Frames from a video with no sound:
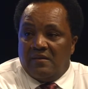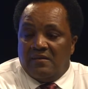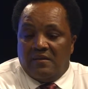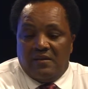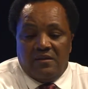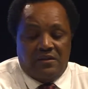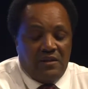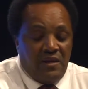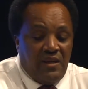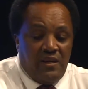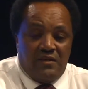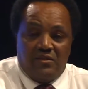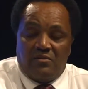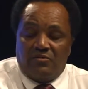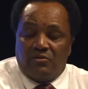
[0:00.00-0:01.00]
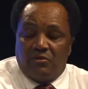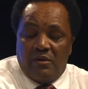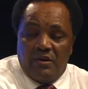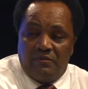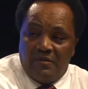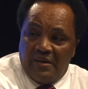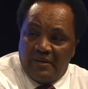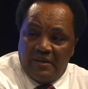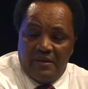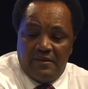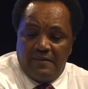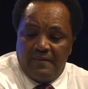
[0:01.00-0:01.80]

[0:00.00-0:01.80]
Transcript: These are hands-on trade right there.